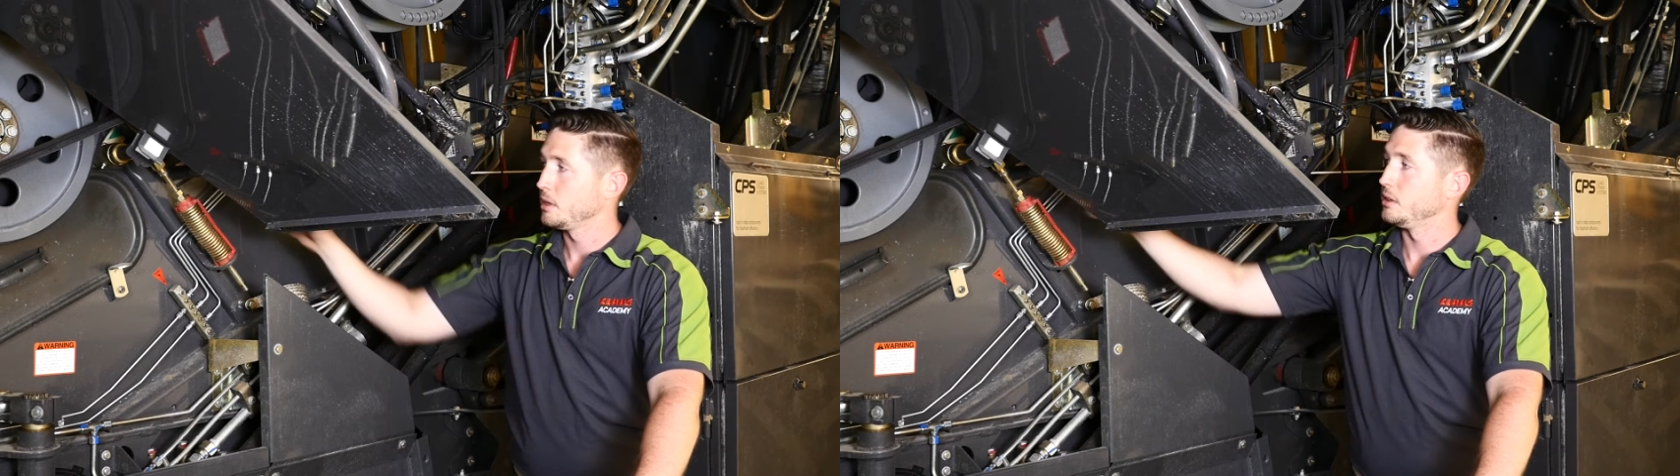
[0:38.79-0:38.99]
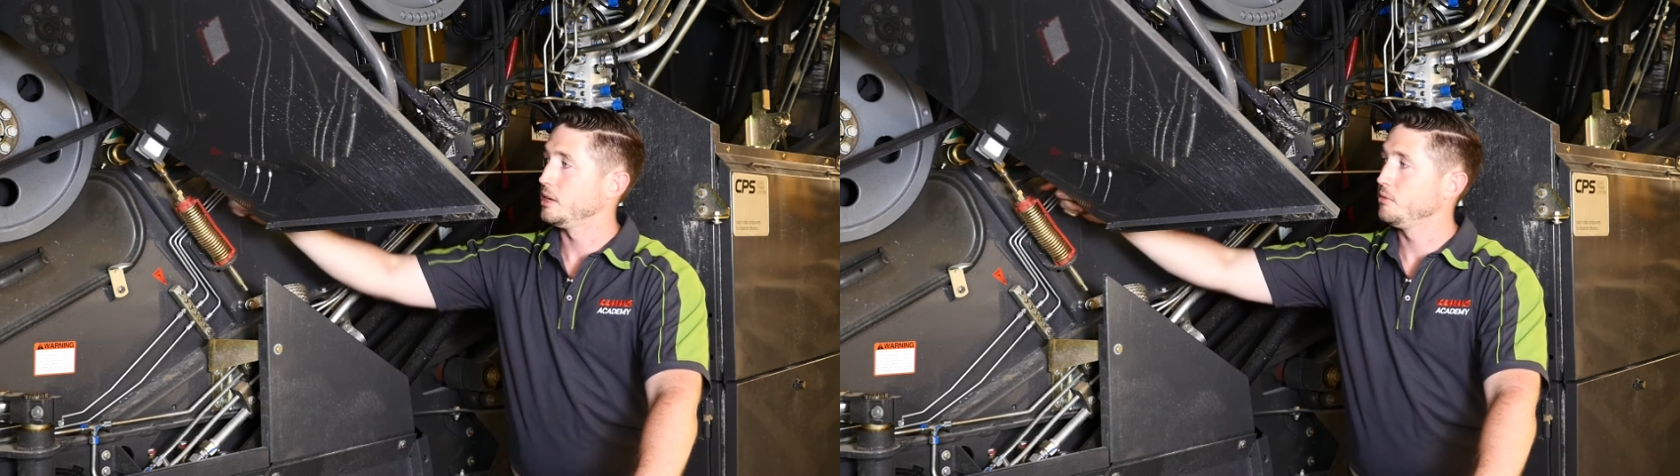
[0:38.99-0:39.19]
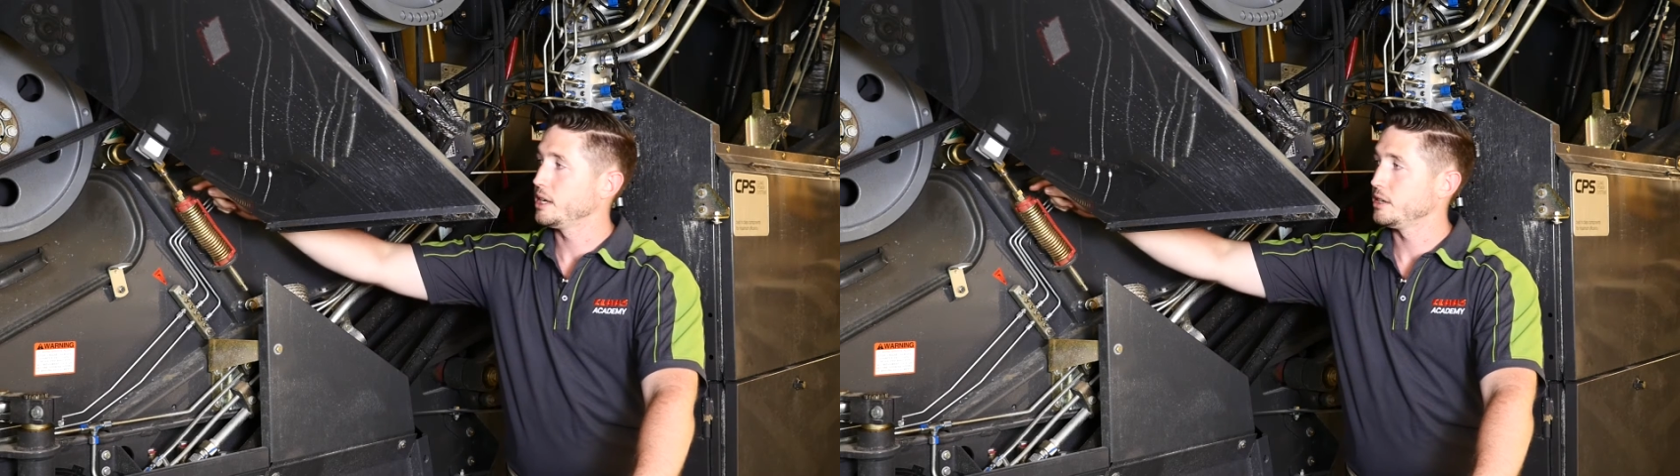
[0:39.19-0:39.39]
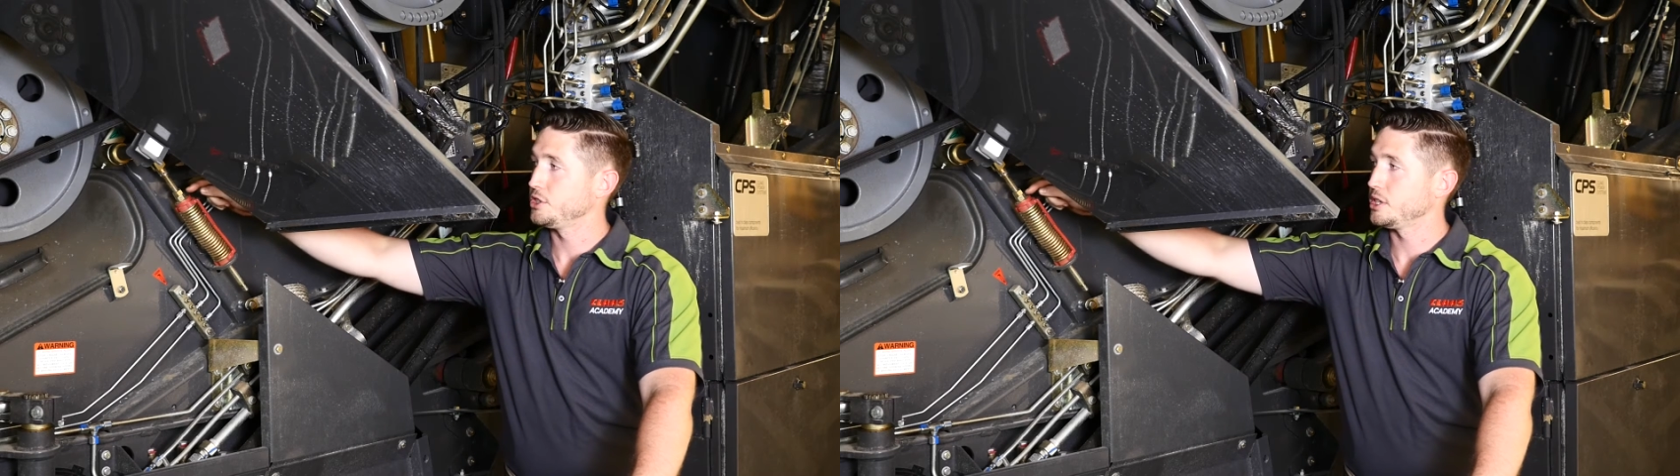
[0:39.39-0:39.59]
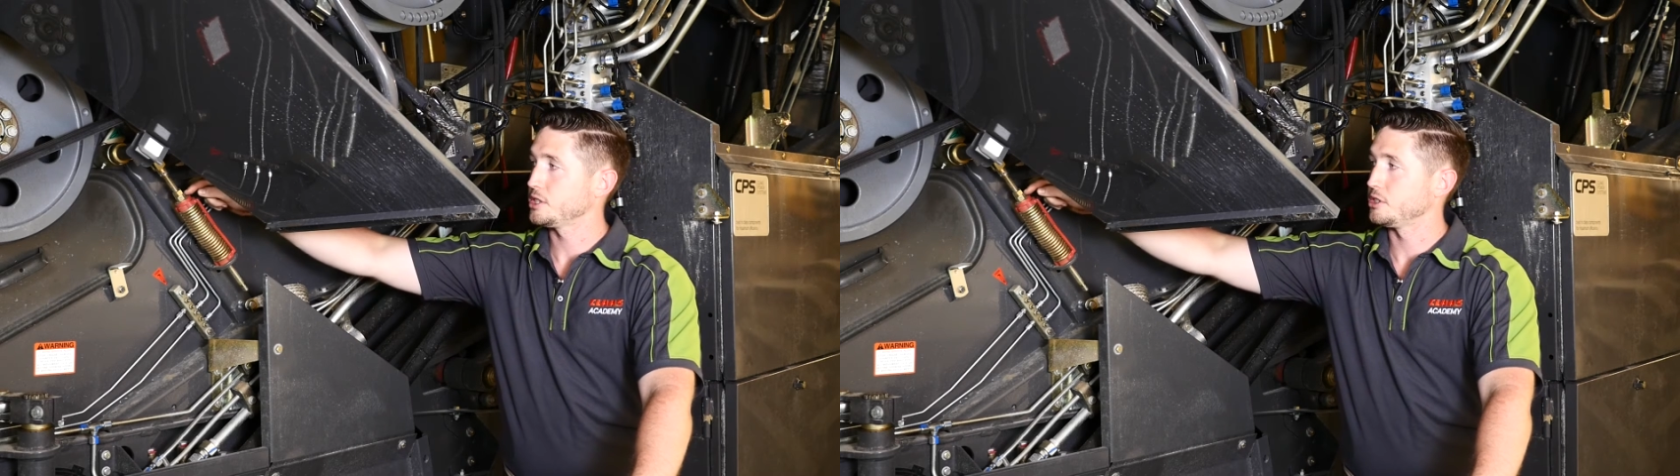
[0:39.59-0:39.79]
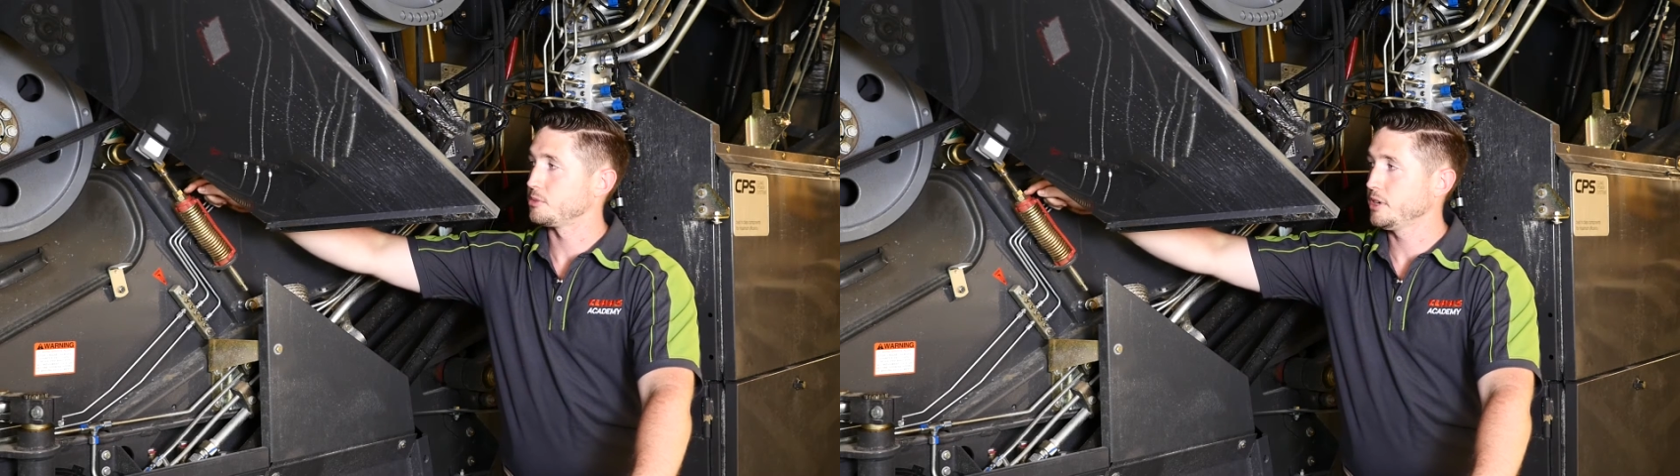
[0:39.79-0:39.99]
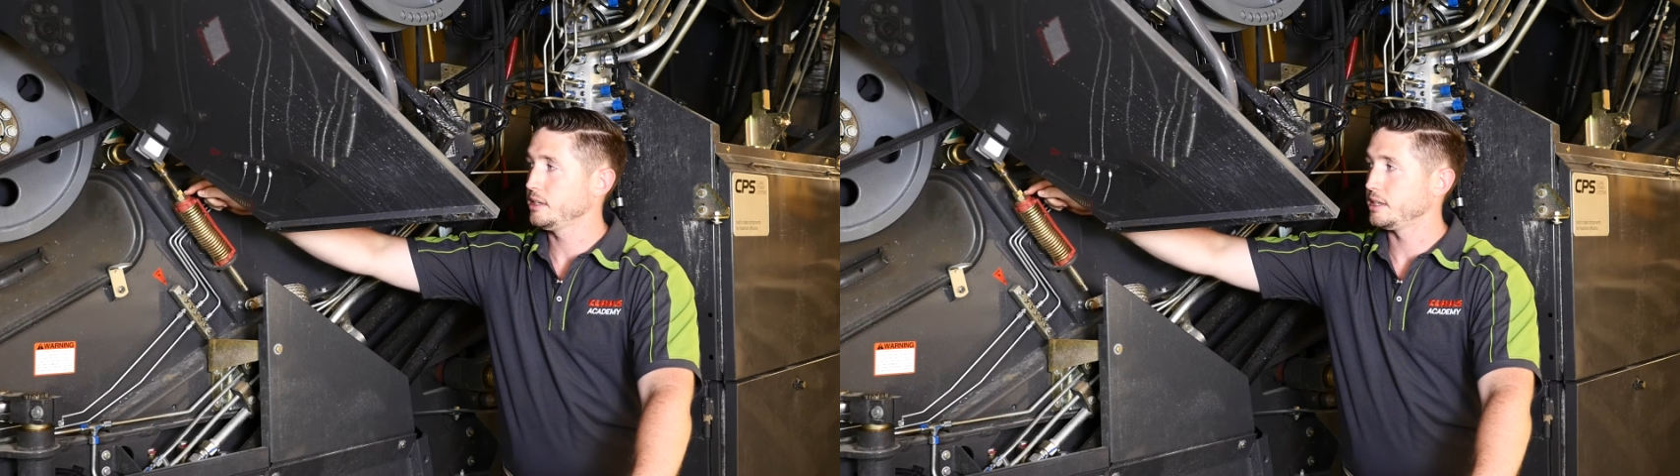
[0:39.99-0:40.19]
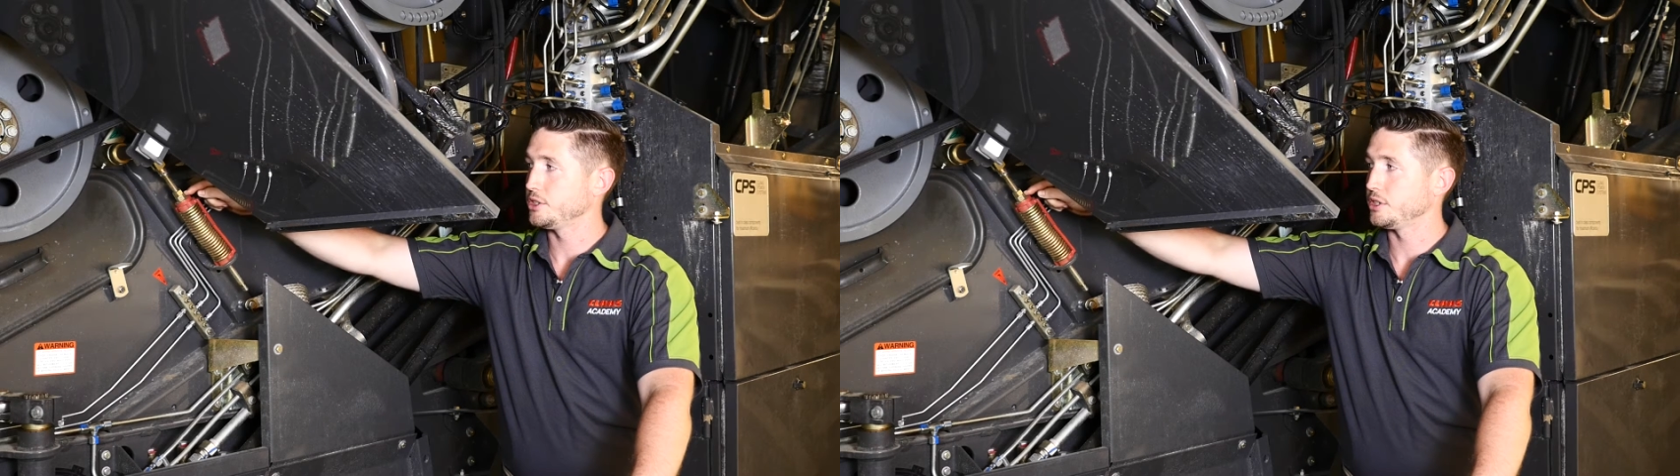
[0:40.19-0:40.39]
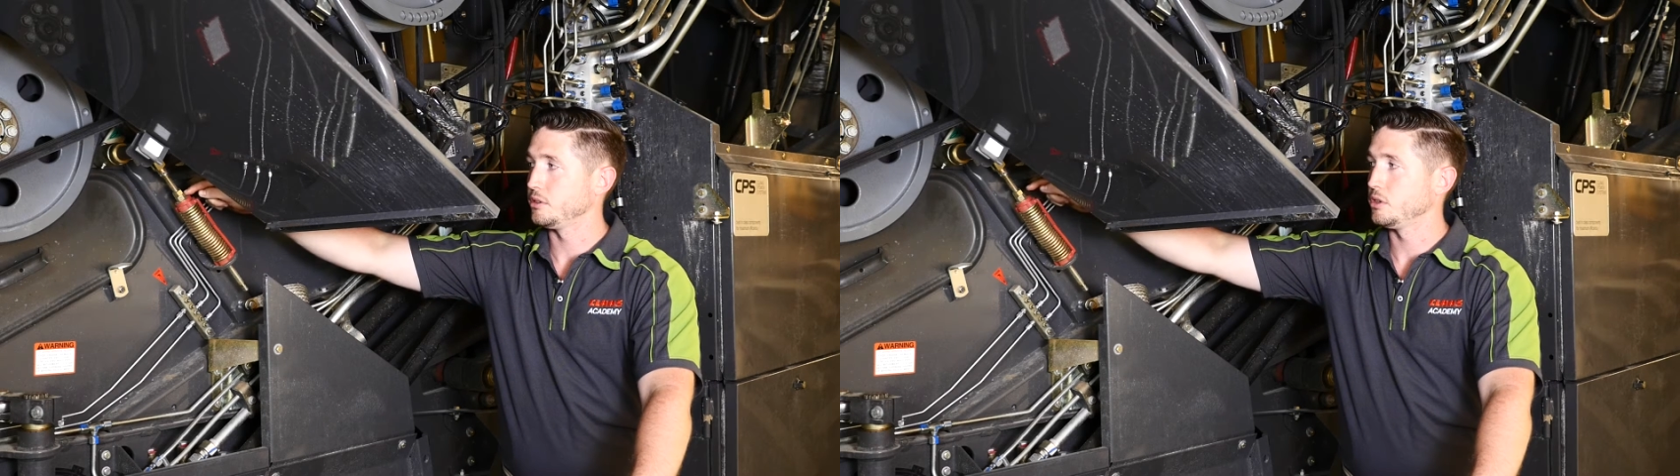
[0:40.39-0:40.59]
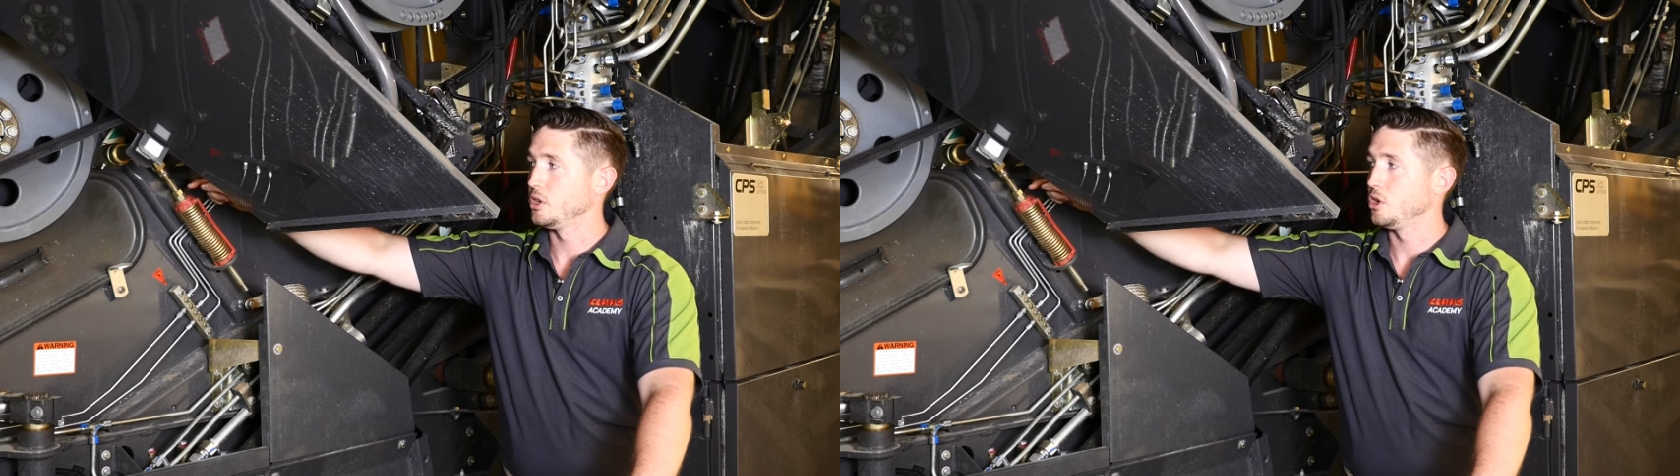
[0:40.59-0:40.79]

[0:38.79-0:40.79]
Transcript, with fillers: then we can adjust the spring tension